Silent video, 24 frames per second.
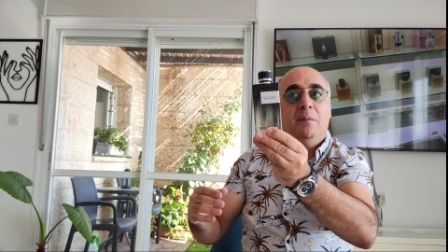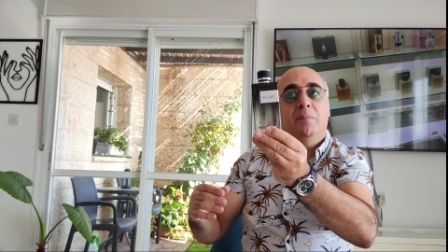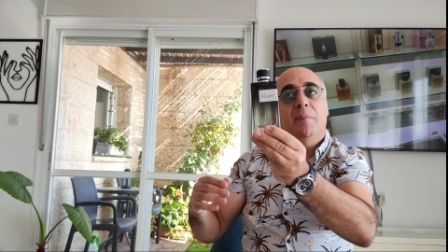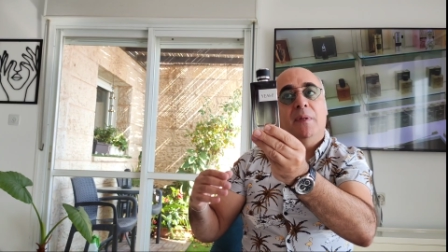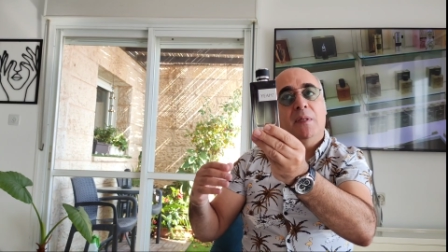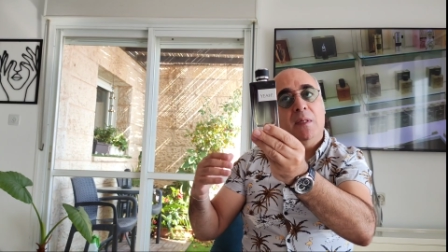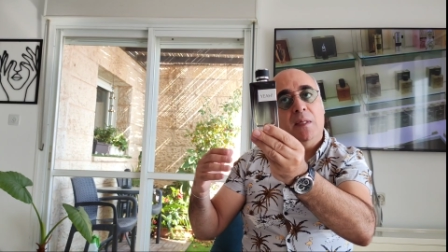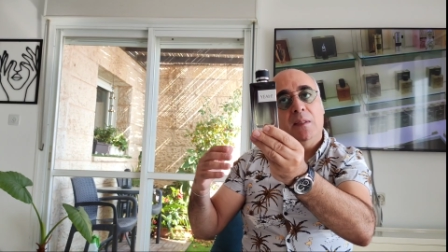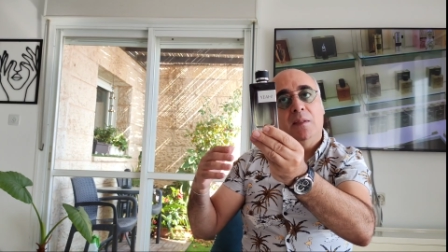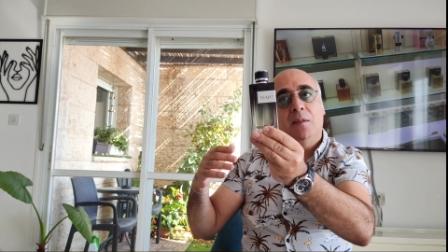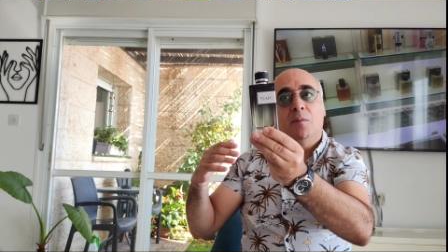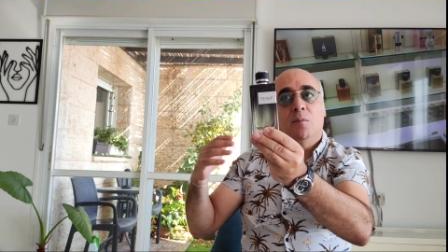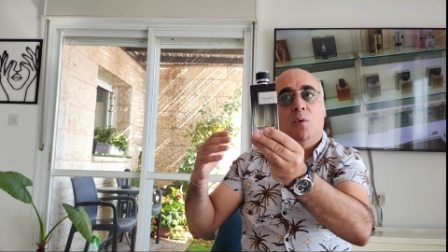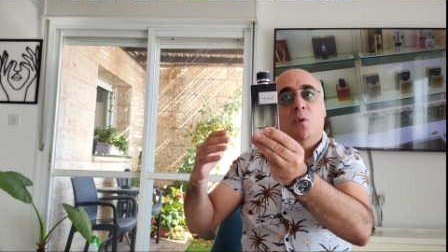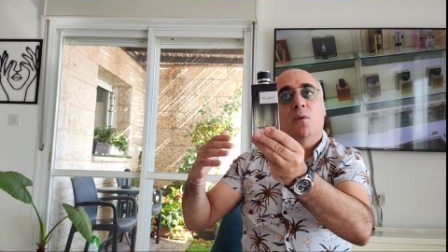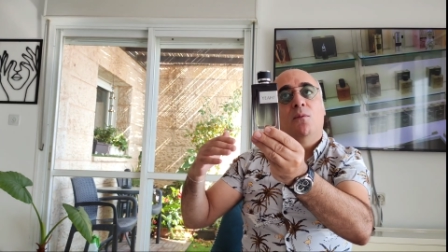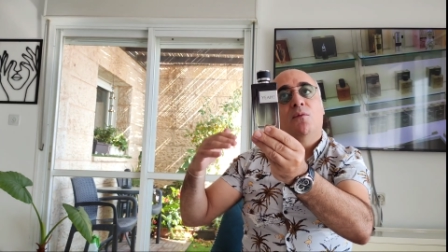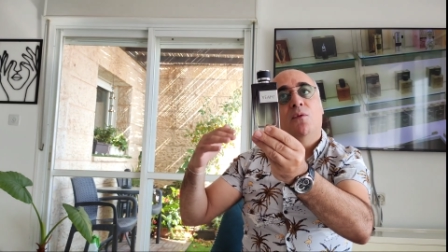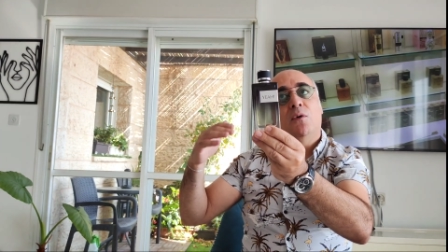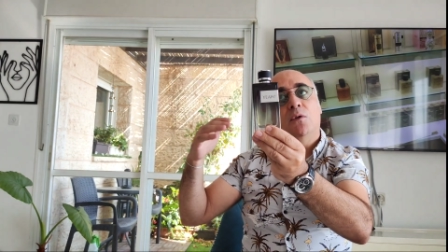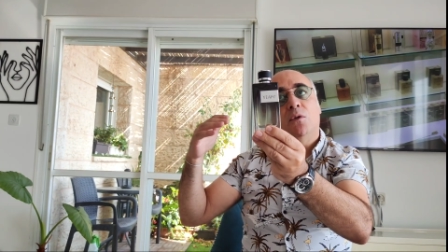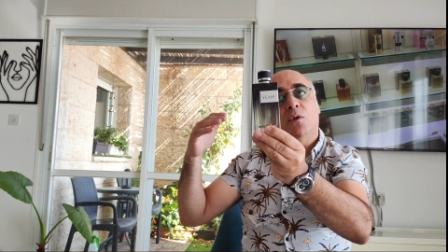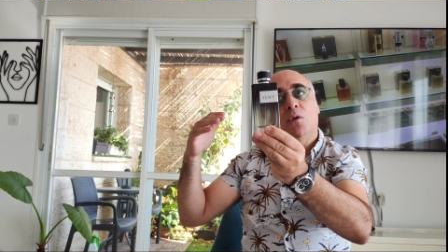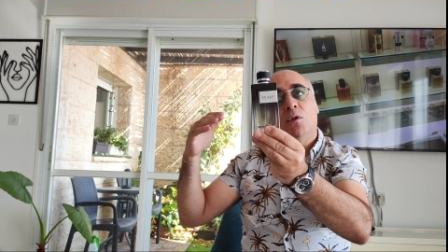but it's
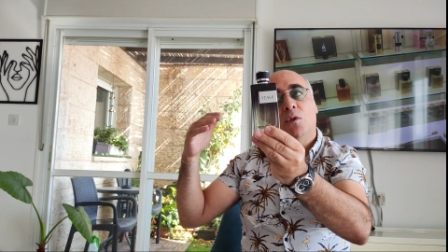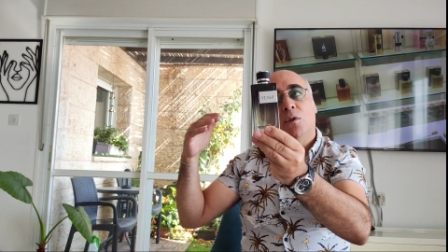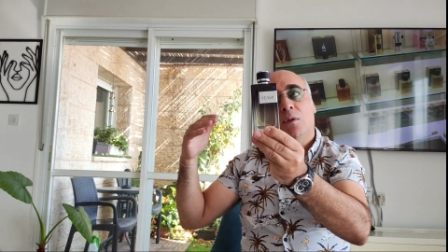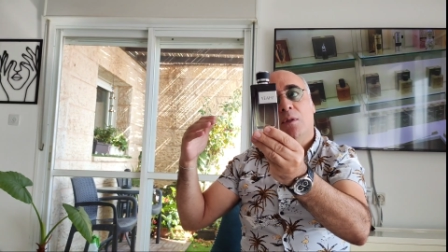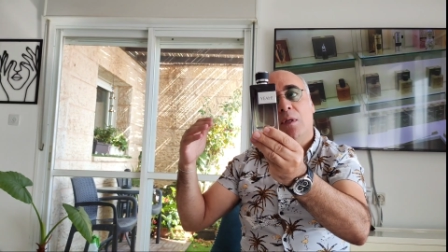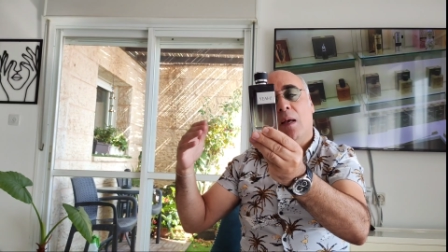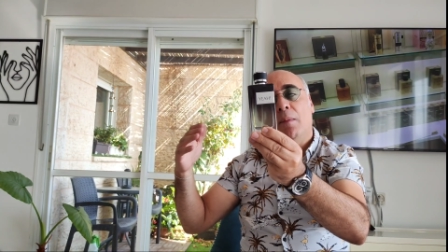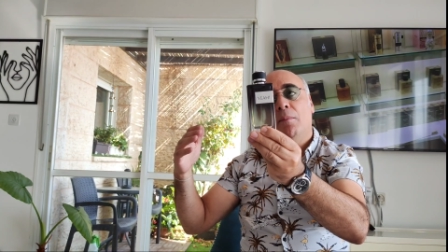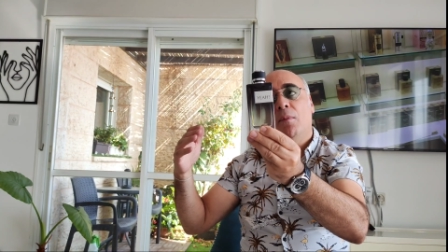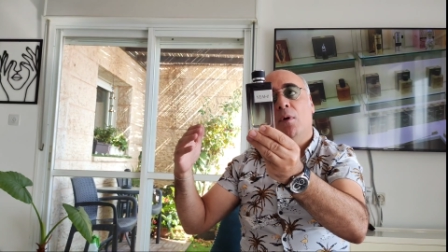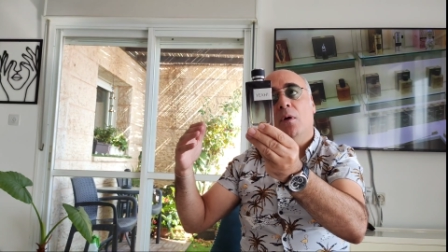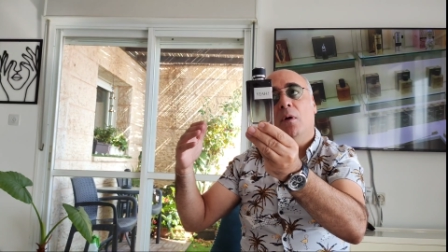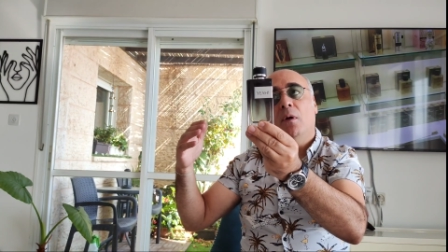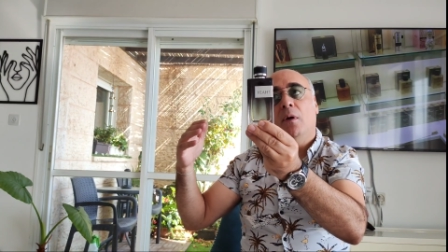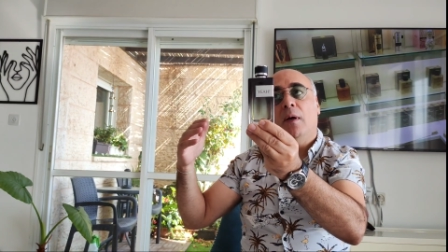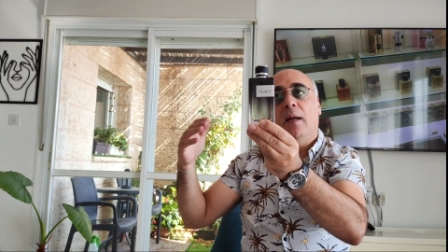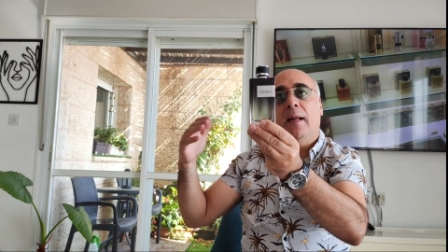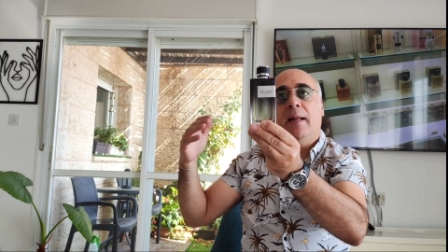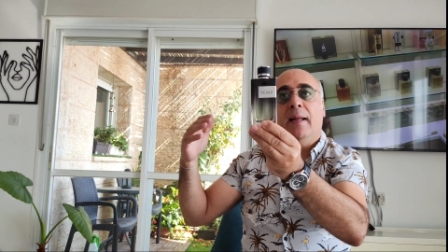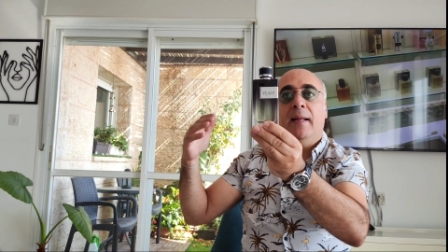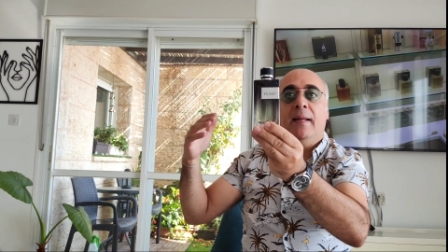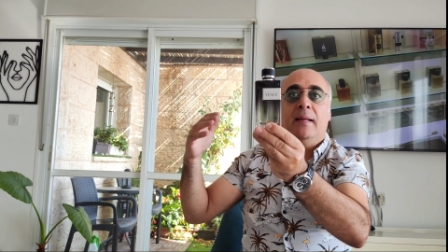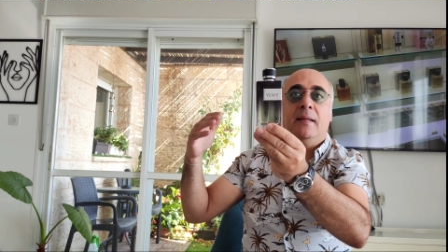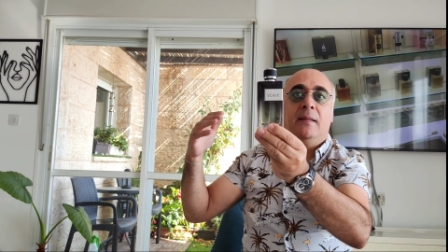more for the
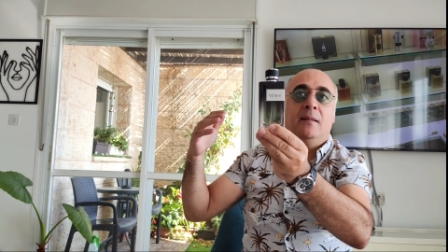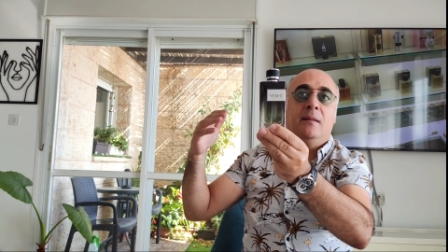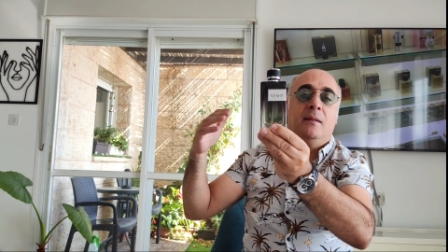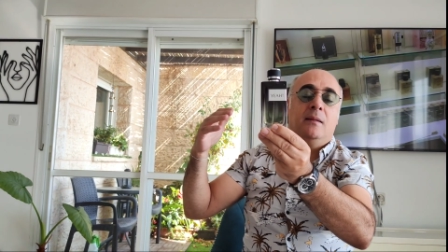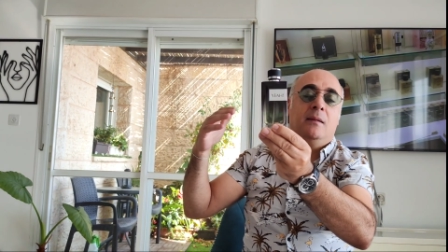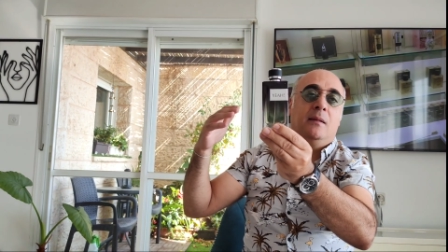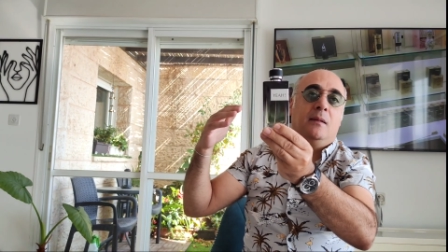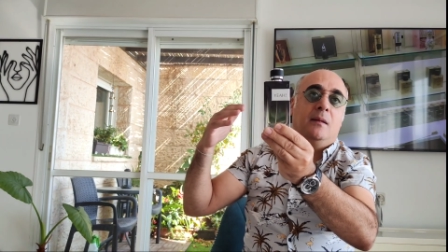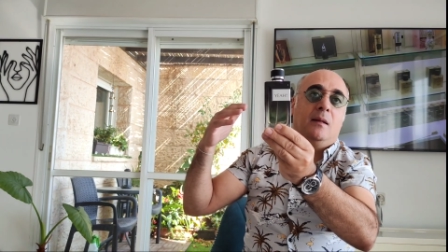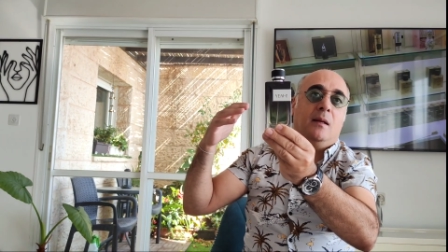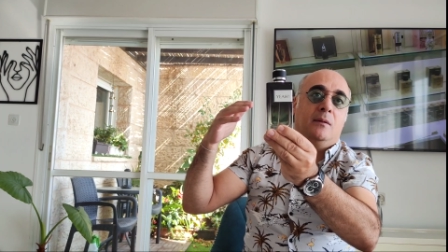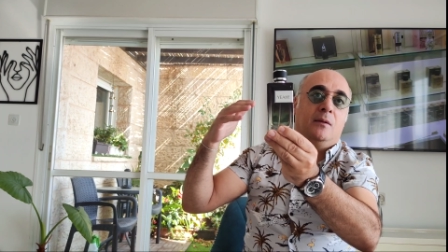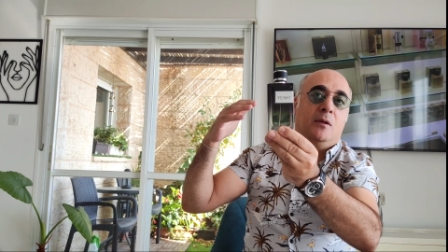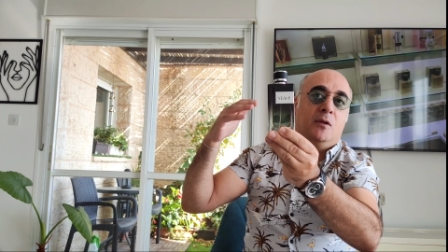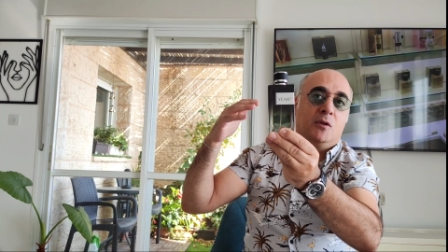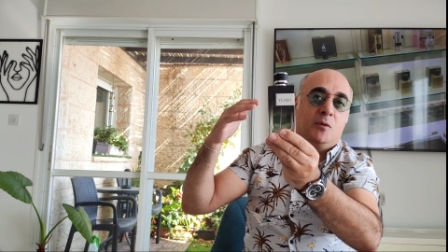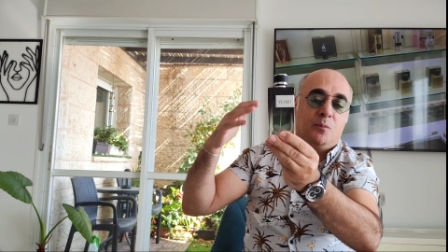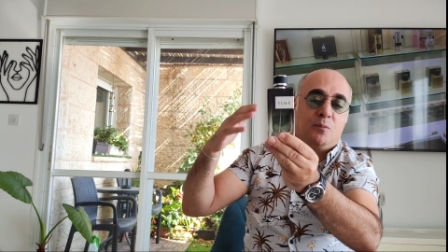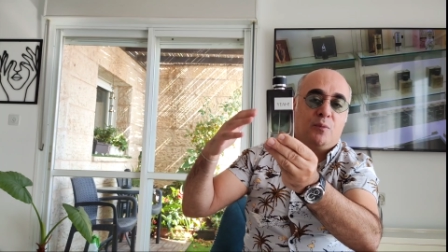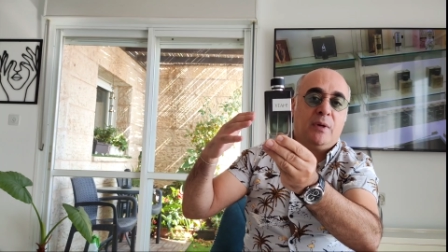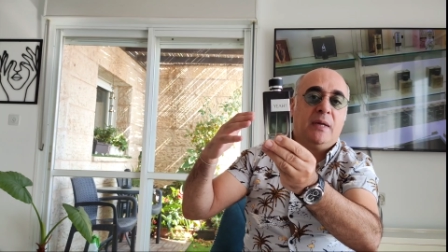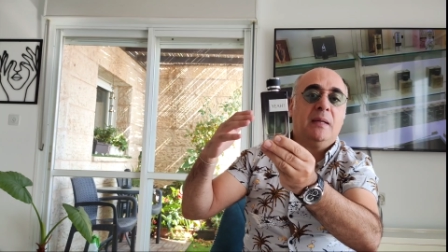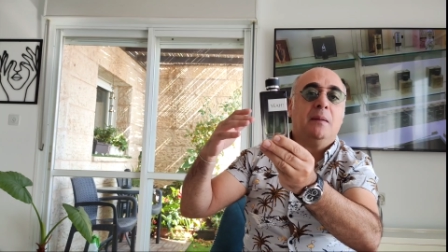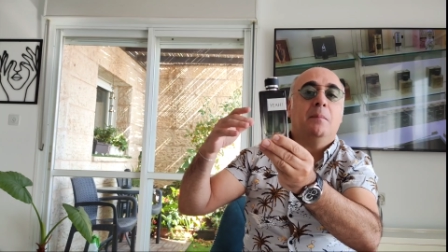summer and the
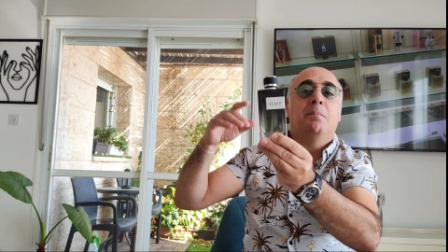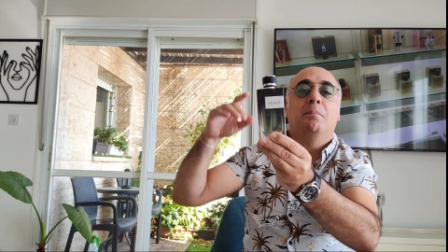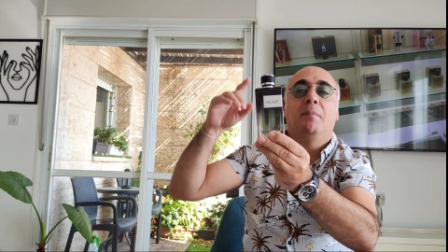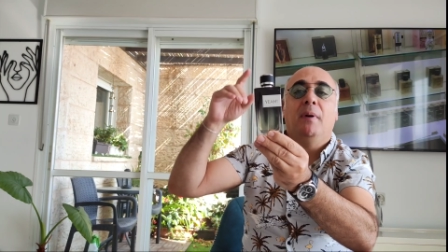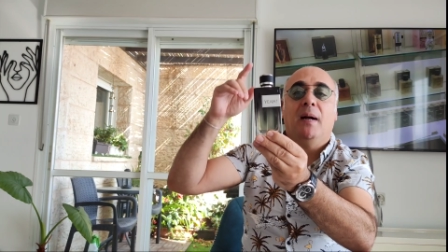spring.